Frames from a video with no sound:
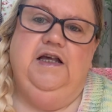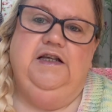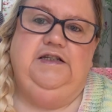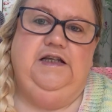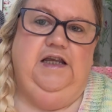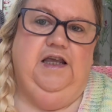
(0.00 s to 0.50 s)

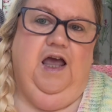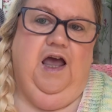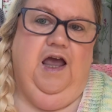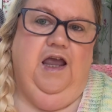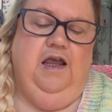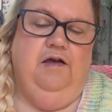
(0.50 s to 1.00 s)

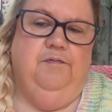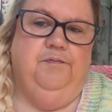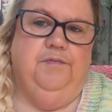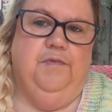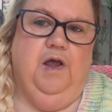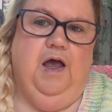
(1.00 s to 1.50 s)
DK.
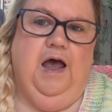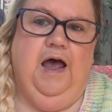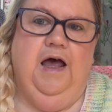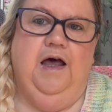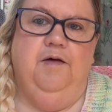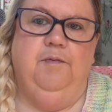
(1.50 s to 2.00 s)

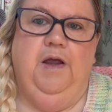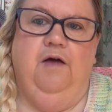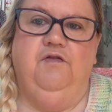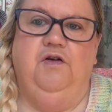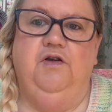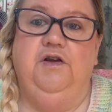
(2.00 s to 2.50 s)

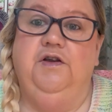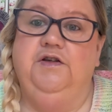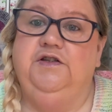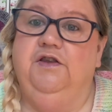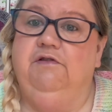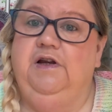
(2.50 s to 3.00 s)
I've
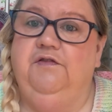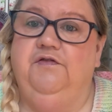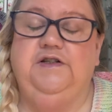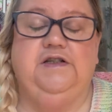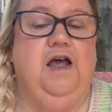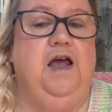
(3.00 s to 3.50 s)
used 3
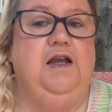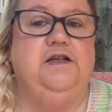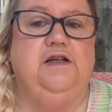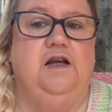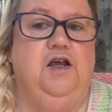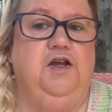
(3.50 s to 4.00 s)
different skeins
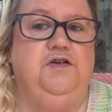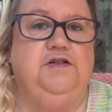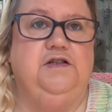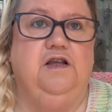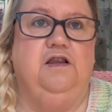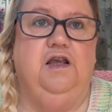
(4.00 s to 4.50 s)
and I
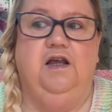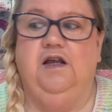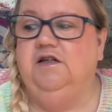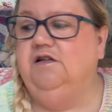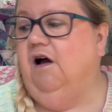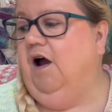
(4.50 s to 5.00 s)
used the
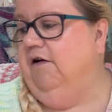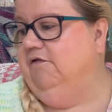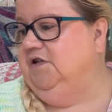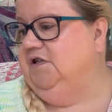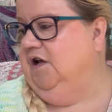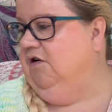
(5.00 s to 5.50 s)

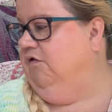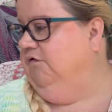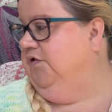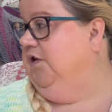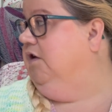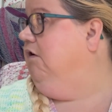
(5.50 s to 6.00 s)
entirety of
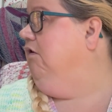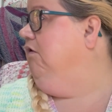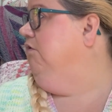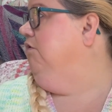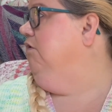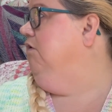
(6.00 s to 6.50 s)
the
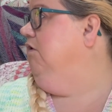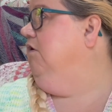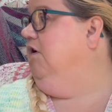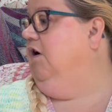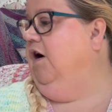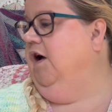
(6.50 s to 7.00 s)
yarn.
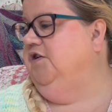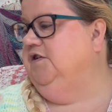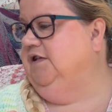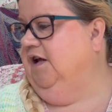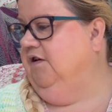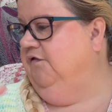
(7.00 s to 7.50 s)
I
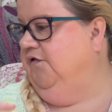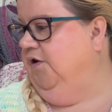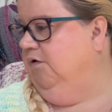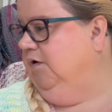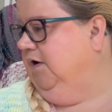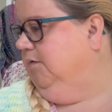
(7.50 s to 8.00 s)
just had a
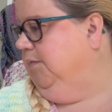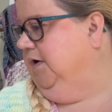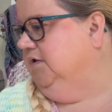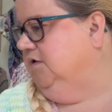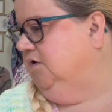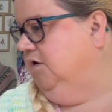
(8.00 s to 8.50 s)
few little
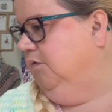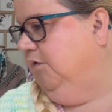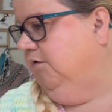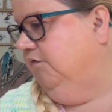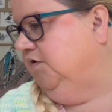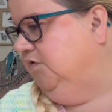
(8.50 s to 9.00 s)
bits. I don't know
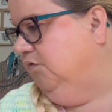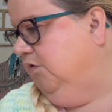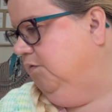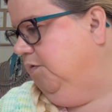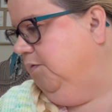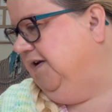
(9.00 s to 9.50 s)
whether I've still got
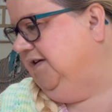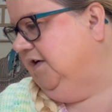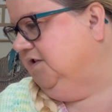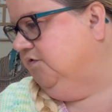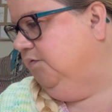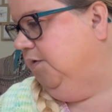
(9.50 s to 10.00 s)
them on my
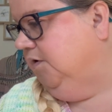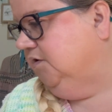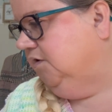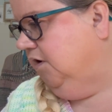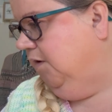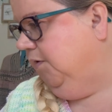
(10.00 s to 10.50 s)
desk from
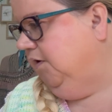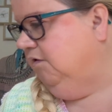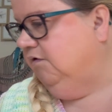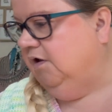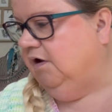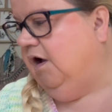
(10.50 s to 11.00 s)
last night, but I
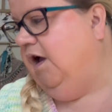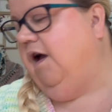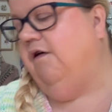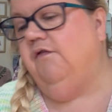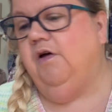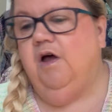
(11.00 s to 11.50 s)
don't think I
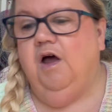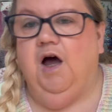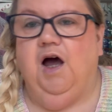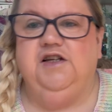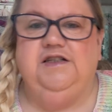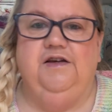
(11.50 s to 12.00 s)
have.
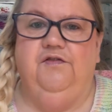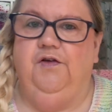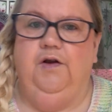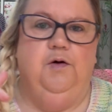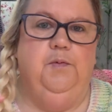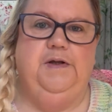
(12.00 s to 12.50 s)
I just had a few
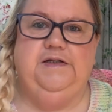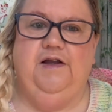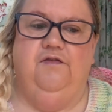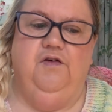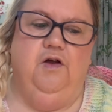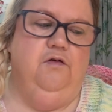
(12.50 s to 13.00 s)
little bits
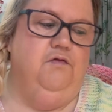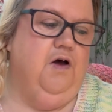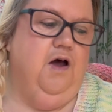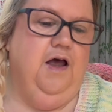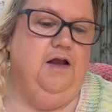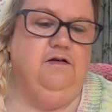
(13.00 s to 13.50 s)
left over.
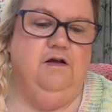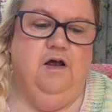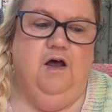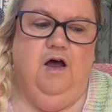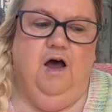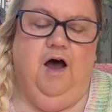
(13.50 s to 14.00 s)
I had,
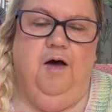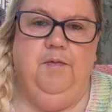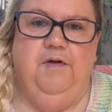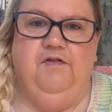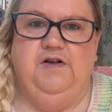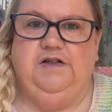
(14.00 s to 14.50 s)

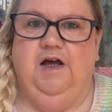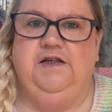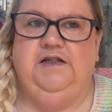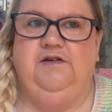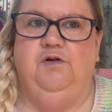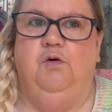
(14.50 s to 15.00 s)
in fact, I
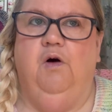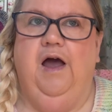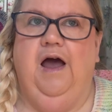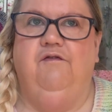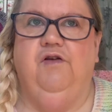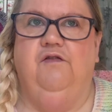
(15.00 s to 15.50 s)
didn't quite
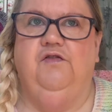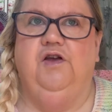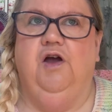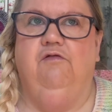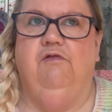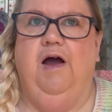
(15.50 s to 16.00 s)
have enough to
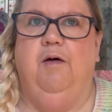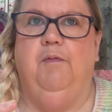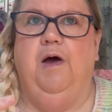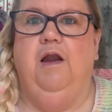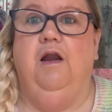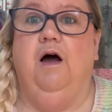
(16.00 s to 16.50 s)
go round
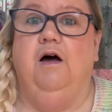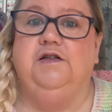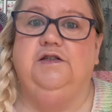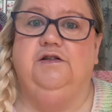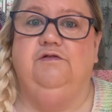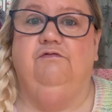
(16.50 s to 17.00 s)
my
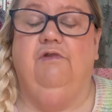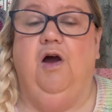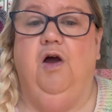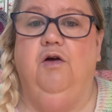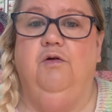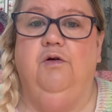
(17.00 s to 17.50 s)
last
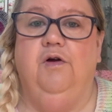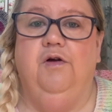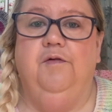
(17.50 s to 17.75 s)
row.